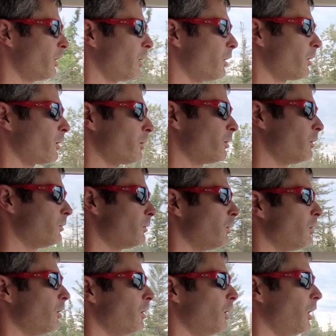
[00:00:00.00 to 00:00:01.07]
are
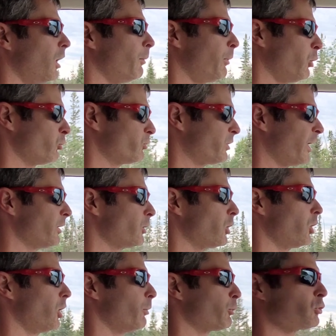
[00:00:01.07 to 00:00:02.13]
about 10
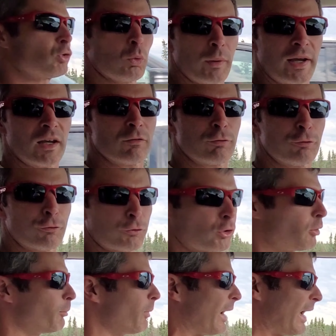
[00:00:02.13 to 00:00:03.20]
kilometers away
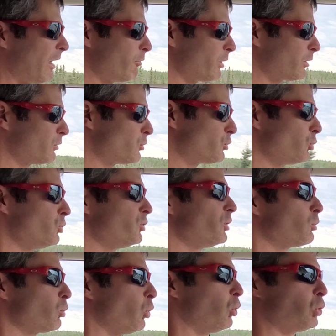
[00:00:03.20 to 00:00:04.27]
from having Susie
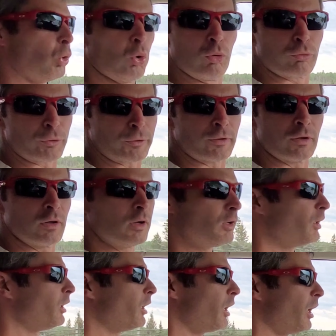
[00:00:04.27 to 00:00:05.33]
roll over.
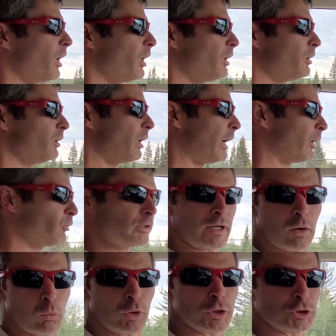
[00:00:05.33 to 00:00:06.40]
I only
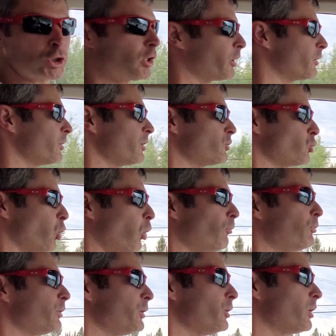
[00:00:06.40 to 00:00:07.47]
got one shot of this, so
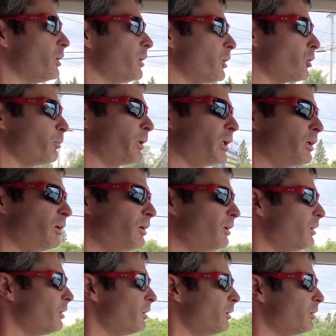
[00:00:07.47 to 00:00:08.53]
hopefully you can hear me.
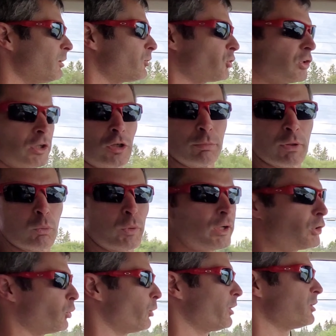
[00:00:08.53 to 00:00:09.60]
There's a little bit of
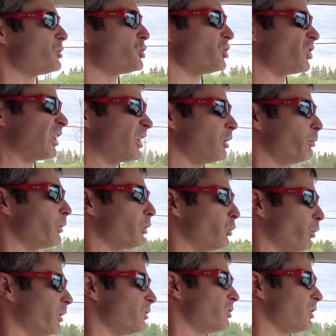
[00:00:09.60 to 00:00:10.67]
wind noise. She's a little bit
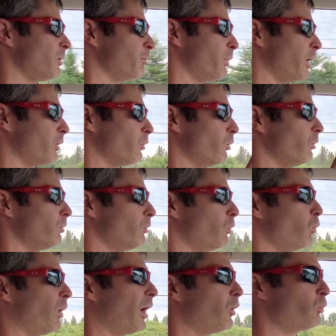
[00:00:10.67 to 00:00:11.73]
noisy, but
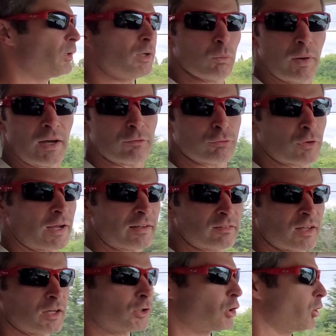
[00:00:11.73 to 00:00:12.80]
while we wait for that
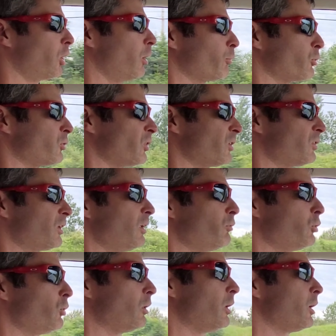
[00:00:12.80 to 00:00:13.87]
10 kilometers, let's give
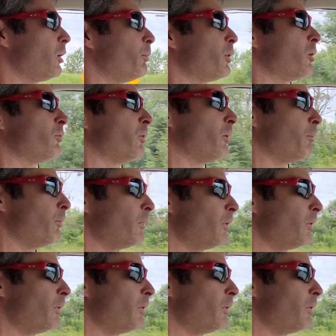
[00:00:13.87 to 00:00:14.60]
you a little bit of a,